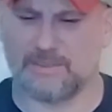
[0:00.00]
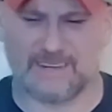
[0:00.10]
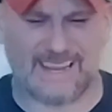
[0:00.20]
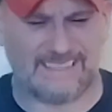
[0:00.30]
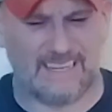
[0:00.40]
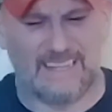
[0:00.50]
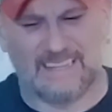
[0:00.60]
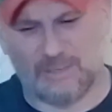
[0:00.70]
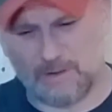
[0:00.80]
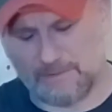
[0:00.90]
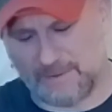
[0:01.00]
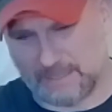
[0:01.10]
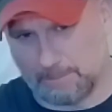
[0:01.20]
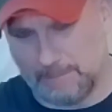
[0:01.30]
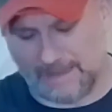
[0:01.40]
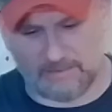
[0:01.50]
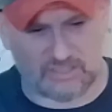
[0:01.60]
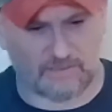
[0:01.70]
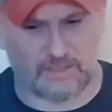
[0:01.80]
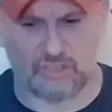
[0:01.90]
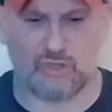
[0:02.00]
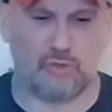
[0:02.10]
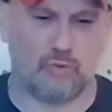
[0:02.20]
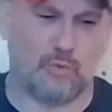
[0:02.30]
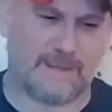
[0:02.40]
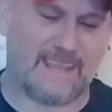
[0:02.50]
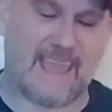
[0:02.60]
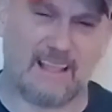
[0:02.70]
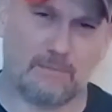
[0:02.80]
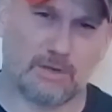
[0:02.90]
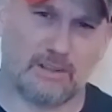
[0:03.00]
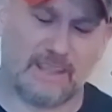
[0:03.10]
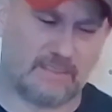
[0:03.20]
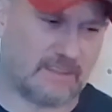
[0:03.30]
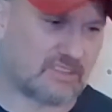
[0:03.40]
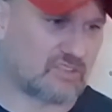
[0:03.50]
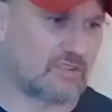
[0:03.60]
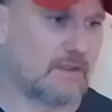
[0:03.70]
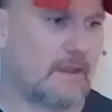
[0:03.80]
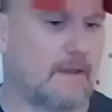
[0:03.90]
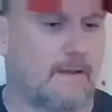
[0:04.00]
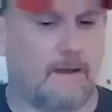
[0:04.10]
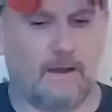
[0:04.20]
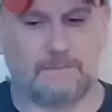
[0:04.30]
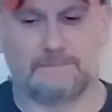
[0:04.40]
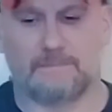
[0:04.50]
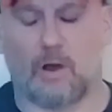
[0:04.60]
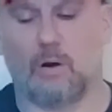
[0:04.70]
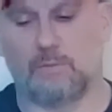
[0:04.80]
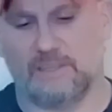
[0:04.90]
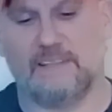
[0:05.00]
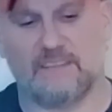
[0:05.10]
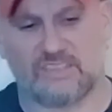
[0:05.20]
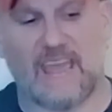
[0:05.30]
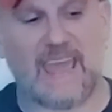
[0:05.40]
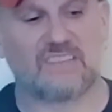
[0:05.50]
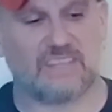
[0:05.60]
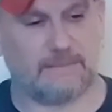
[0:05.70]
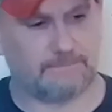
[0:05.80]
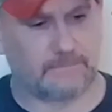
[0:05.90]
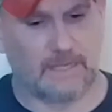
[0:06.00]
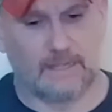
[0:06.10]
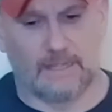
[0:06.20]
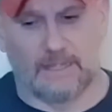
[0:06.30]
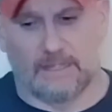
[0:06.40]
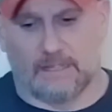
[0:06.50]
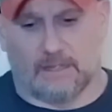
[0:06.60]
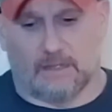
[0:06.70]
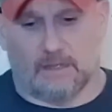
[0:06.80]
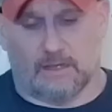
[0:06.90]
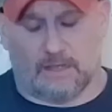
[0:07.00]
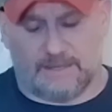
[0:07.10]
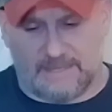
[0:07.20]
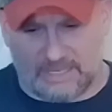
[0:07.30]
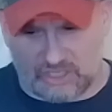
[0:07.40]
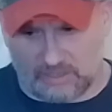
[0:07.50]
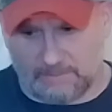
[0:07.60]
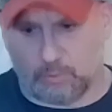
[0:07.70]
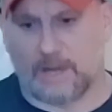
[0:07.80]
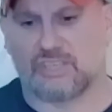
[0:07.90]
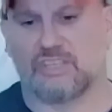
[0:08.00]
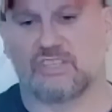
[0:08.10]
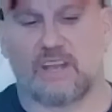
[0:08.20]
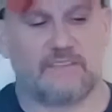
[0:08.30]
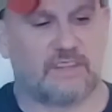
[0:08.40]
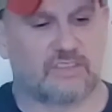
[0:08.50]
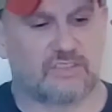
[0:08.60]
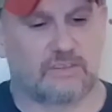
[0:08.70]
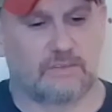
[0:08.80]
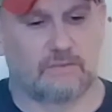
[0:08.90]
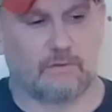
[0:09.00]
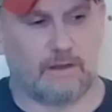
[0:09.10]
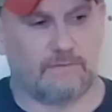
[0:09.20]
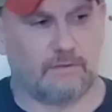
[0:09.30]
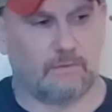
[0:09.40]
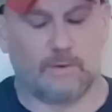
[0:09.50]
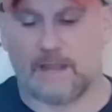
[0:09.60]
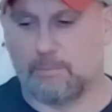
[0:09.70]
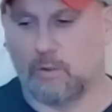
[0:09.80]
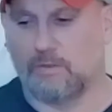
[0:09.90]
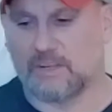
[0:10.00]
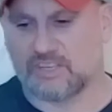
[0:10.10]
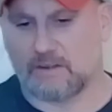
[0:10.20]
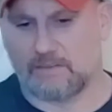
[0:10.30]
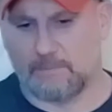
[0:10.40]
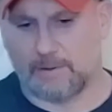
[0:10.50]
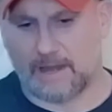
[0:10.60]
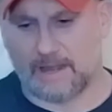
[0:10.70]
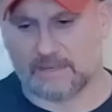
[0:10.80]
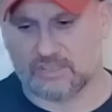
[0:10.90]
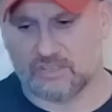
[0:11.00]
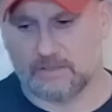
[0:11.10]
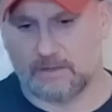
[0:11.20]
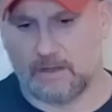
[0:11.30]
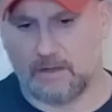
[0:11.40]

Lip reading: They're kind of, you want to find a balance of the two in a caliber like this. Hopefully this has it. Initial impressions on this rifle. When I pulled this out of the box,